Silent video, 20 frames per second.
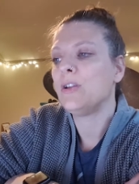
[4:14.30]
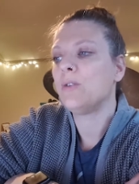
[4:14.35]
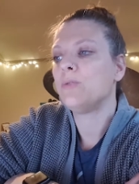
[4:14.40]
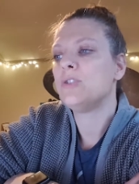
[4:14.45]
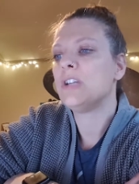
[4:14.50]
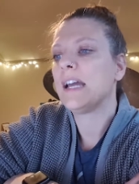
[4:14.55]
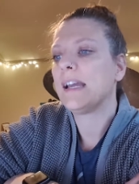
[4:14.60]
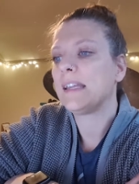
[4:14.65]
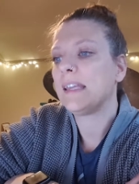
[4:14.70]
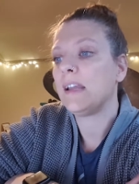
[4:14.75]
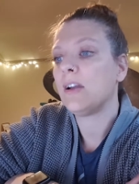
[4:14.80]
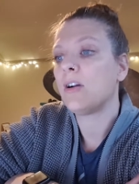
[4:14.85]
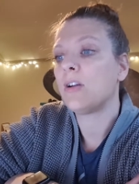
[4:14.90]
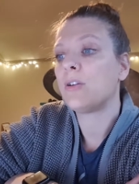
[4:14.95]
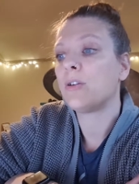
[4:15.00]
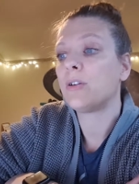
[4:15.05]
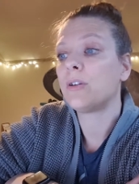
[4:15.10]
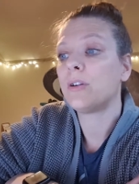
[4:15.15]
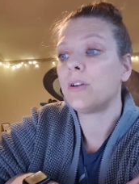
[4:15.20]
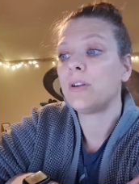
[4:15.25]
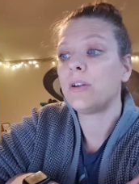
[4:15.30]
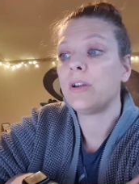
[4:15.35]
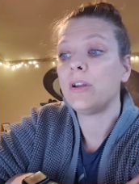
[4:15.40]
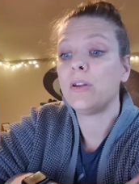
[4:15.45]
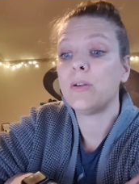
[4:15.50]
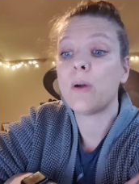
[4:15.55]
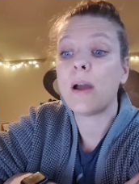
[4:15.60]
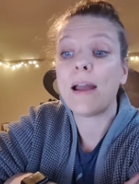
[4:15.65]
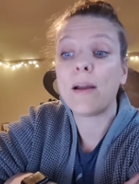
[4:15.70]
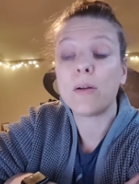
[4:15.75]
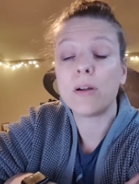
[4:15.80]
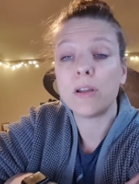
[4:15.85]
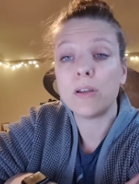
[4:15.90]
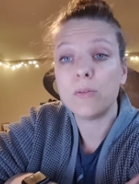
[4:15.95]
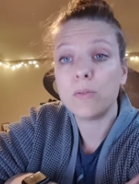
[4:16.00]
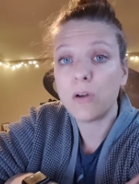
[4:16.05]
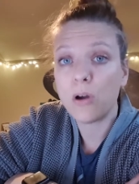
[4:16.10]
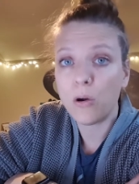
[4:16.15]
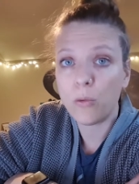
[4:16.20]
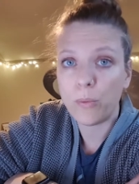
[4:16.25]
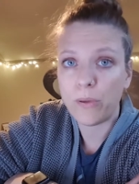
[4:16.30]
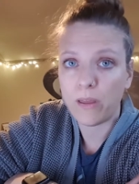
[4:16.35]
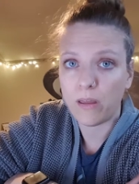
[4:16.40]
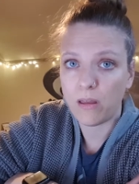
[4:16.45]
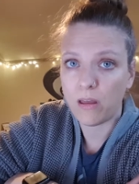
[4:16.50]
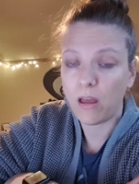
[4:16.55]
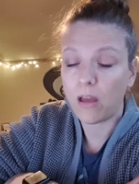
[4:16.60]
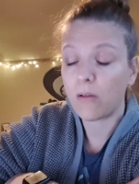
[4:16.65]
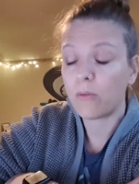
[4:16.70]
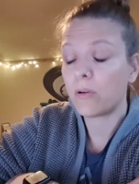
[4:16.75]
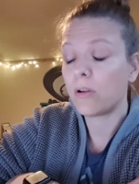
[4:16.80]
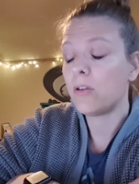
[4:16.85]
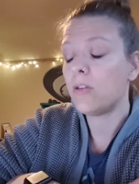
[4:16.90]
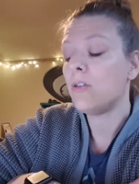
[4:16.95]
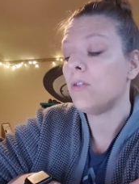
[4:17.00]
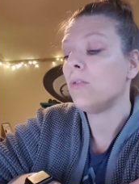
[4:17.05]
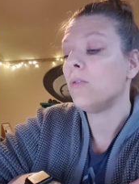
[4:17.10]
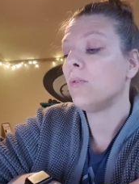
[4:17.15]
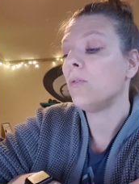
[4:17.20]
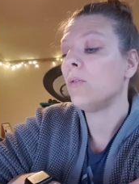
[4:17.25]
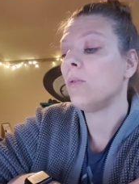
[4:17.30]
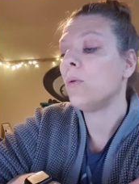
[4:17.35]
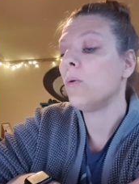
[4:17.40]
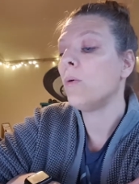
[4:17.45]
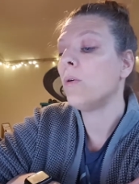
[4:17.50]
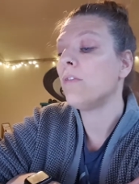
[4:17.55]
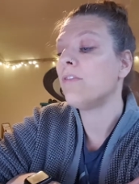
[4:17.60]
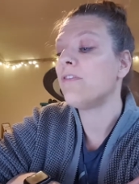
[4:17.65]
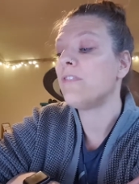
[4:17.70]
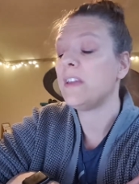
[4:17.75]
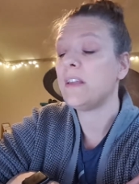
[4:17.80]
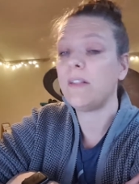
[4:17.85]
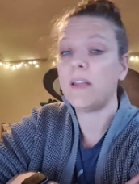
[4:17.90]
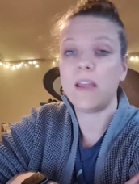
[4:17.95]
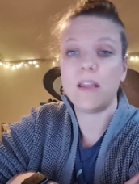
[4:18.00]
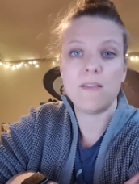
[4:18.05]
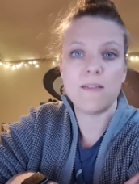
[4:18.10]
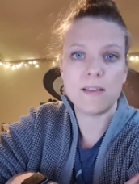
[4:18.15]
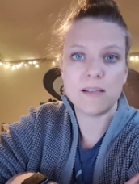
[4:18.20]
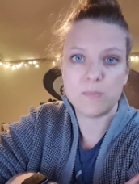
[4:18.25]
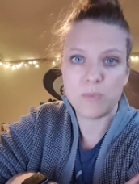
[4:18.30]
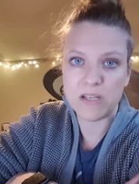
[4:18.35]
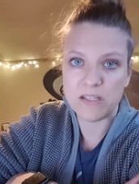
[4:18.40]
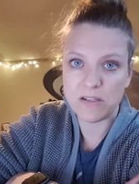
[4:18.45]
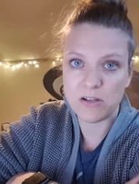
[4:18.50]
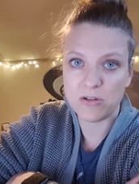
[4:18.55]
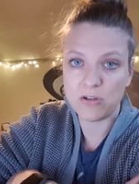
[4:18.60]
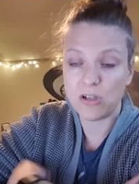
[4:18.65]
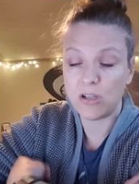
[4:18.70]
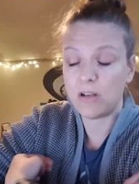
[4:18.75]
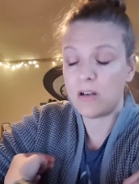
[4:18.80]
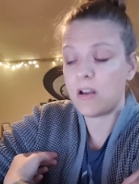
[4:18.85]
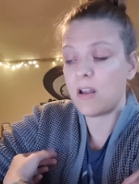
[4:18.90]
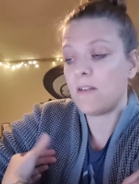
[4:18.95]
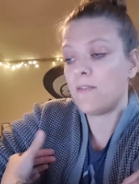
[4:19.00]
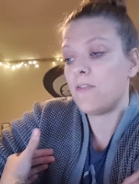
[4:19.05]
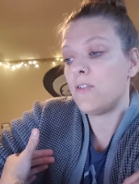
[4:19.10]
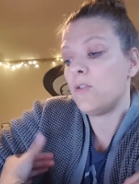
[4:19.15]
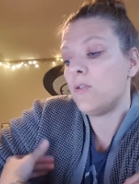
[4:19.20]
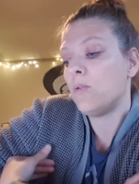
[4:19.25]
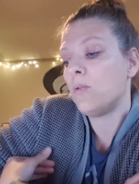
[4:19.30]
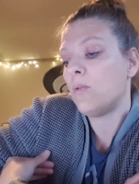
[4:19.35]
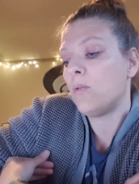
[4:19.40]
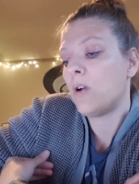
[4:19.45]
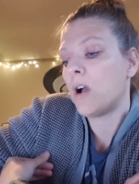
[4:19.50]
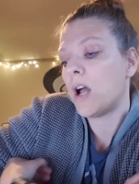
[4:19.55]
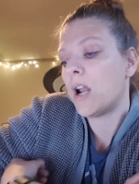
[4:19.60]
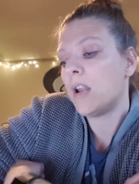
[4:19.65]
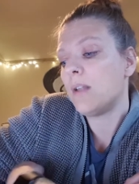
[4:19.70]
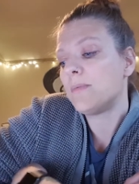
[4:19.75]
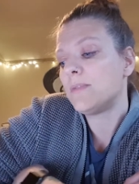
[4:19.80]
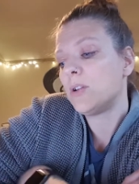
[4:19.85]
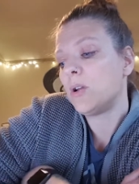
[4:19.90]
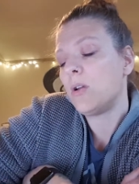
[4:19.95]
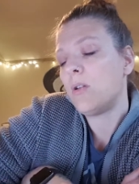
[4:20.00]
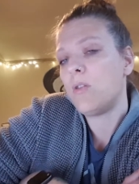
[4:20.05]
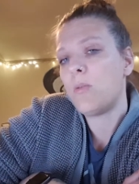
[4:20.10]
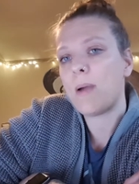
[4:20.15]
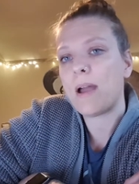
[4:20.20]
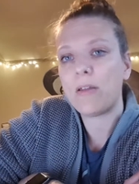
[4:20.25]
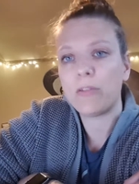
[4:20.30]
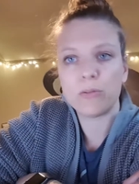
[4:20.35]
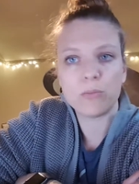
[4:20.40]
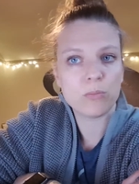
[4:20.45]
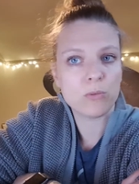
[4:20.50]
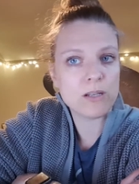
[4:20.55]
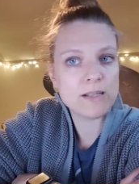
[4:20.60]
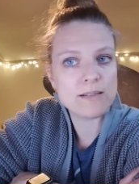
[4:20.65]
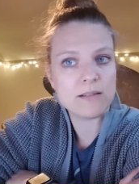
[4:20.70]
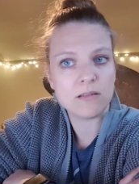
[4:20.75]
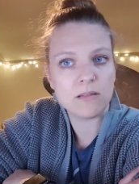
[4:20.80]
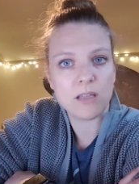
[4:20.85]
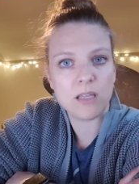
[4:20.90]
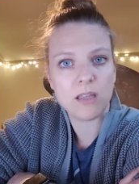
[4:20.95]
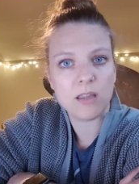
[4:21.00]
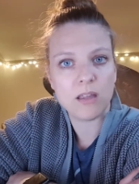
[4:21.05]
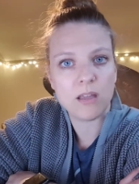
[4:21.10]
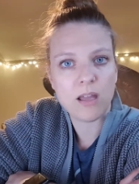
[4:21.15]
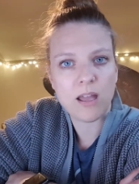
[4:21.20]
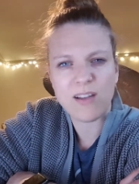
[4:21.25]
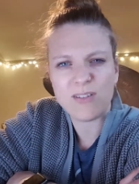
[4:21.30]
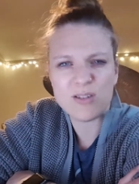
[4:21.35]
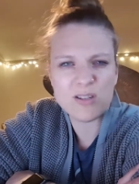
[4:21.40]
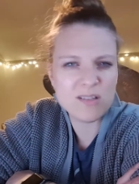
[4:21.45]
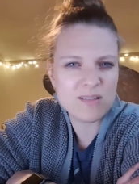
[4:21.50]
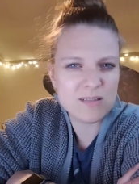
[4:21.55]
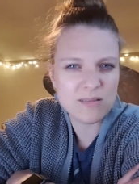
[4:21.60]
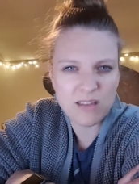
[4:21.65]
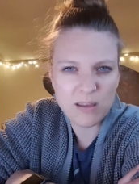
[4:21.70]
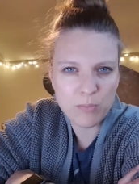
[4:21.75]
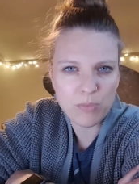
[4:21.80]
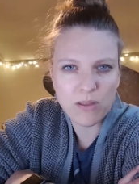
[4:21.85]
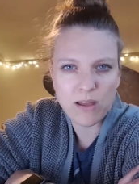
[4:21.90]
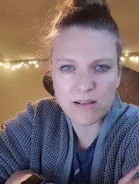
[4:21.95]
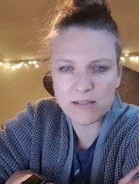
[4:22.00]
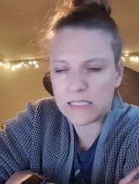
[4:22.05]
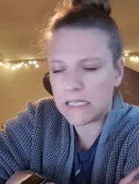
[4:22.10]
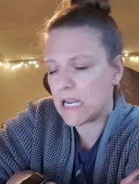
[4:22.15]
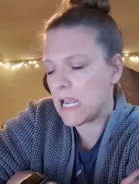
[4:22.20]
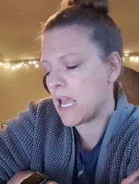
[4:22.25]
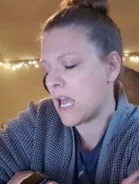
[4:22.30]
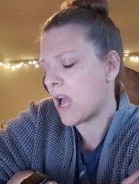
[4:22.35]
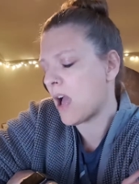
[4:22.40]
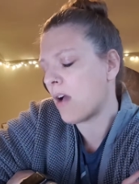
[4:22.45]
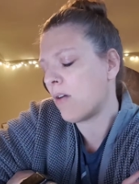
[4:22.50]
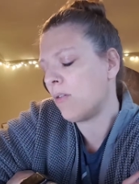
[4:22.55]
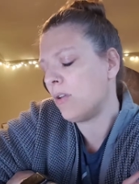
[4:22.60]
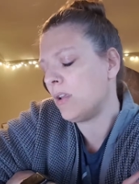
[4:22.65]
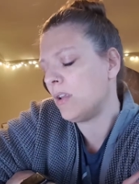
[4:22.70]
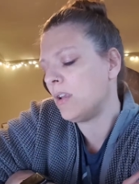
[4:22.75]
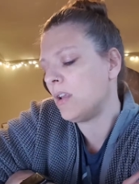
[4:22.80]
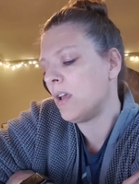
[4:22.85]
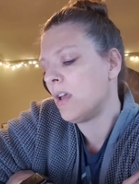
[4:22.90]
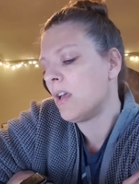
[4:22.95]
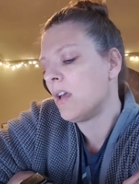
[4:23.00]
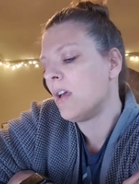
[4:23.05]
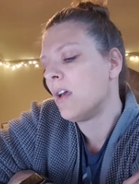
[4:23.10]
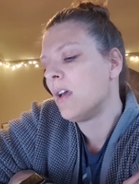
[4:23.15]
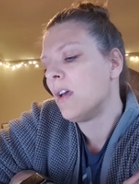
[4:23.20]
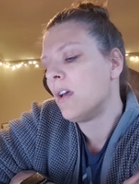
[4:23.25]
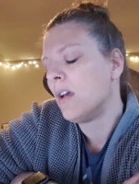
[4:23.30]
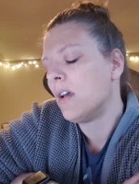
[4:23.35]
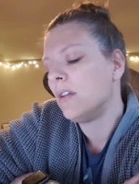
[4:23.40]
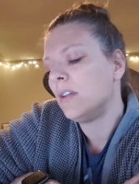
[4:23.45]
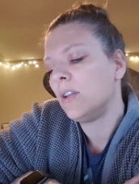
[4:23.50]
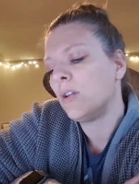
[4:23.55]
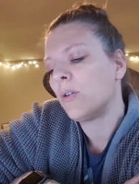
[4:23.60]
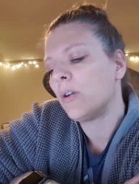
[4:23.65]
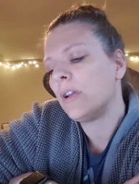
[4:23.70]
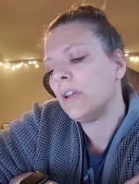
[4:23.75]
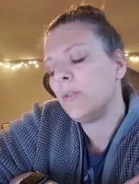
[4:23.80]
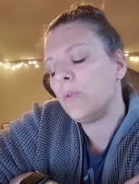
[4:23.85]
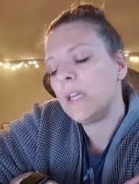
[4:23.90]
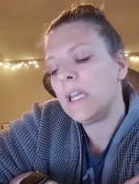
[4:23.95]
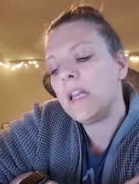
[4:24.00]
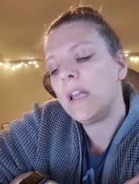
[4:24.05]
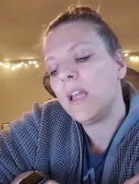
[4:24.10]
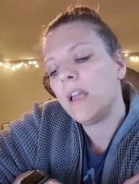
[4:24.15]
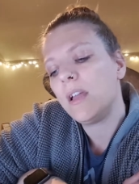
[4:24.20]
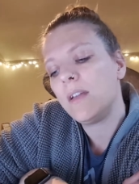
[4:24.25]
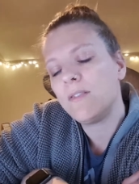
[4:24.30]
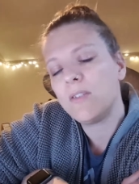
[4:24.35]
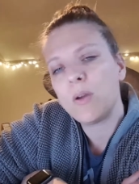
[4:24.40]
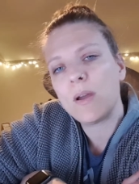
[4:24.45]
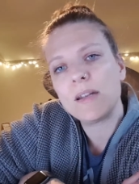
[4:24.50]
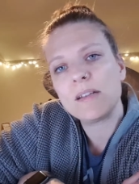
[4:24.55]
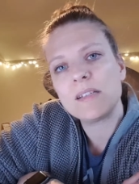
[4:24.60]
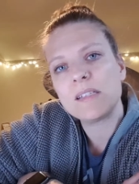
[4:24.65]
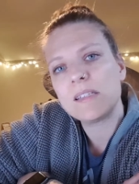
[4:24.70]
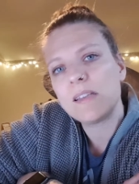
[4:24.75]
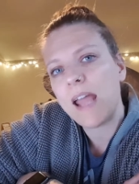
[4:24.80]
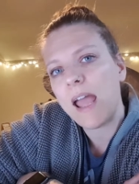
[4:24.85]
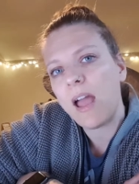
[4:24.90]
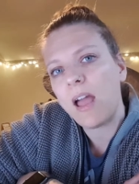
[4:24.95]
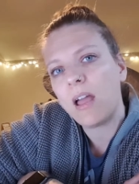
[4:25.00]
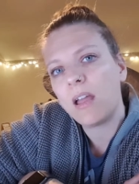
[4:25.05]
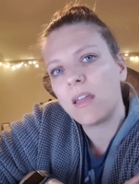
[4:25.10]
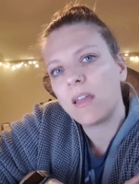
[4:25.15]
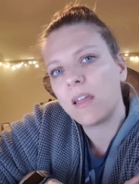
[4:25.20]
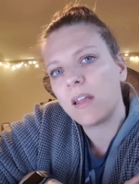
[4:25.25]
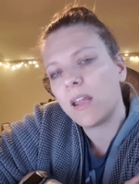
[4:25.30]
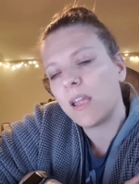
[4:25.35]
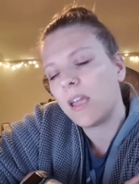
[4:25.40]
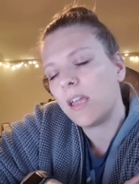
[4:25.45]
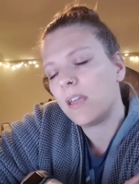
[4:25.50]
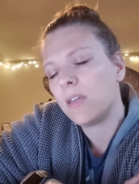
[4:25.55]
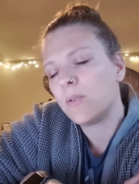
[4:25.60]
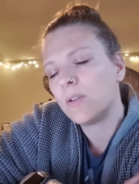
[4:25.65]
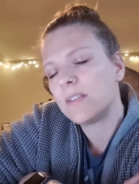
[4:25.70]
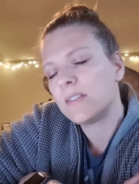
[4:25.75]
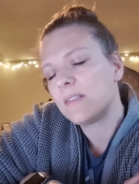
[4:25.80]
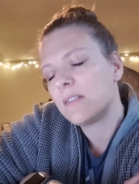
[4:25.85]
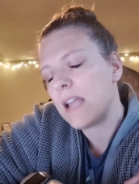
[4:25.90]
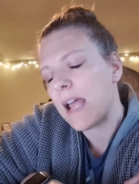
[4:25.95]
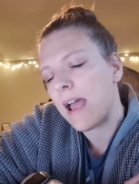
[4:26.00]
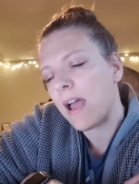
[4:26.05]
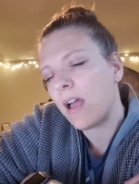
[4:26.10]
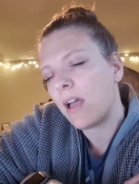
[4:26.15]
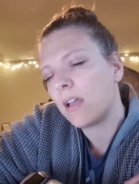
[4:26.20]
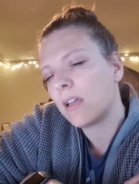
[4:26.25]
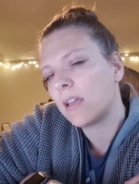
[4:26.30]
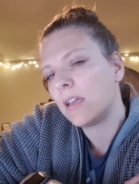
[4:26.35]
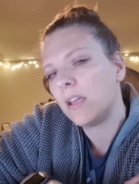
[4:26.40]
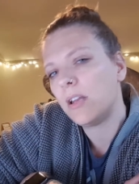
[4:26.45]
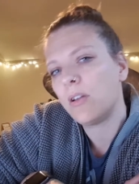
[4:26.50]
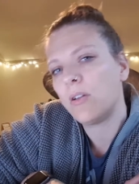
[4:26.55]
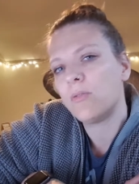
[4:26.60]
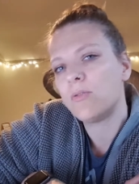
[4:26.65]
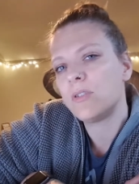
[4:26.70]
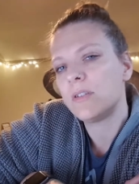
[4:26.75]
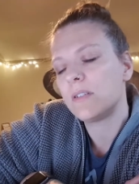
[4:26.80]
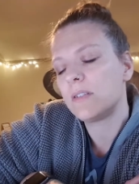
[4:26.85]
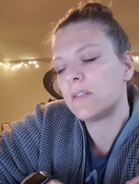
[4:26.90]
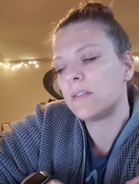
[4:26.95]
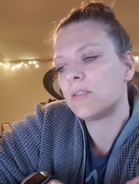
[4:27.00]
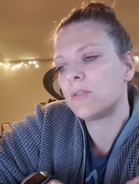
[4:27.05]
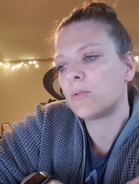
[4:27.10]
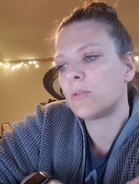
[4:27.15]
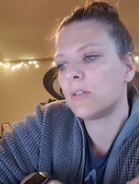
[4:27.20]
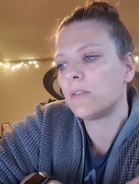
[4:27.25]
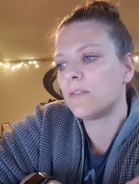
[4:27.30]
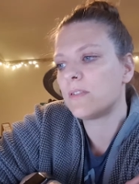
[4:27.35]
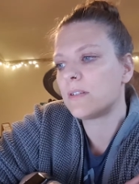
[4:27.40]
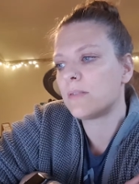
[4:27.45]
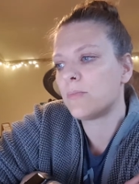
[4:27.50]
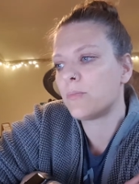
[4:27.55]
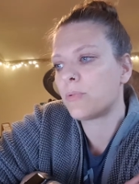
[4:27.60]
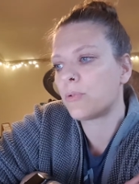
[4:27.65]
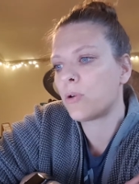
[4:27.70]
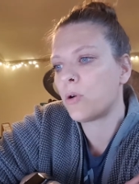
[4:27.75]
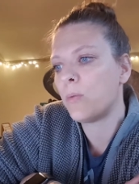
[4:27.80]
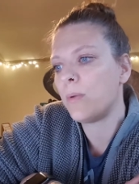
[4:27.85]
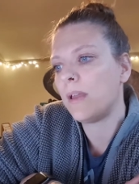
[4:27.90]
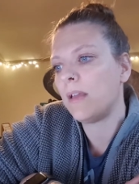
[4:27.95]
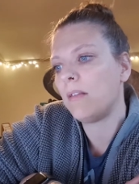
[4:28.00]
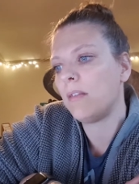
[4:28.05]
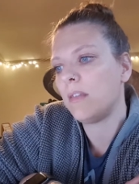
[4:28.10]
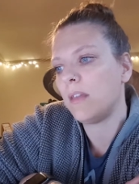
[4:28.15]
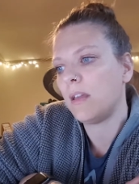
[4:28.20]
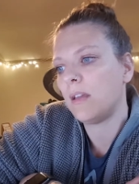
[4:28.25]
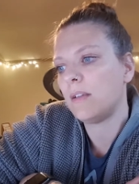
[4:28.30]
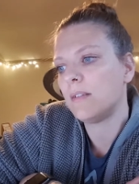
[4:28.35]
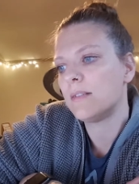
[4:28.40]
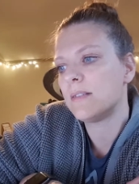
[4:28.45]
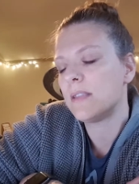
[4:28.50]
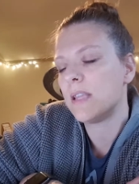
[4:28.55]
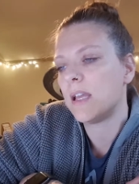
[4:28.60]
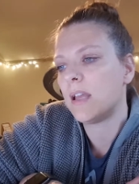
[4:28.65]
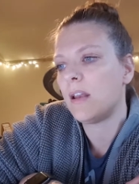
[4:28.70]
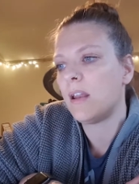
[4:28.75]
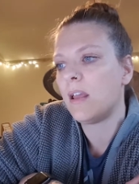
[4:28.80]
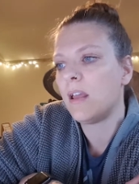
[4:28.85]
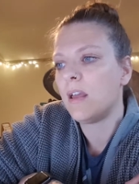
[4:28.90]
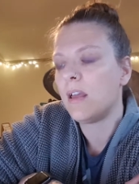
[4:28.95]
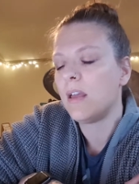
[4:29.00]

checking on her, how are you coping? How are you feeling in this position? Have you gotten up to go to the bathroom recently? Like, how'd you sleep last night? Are you eating? Have you had a snack? Can I get you a snack? Just sort of some probing things that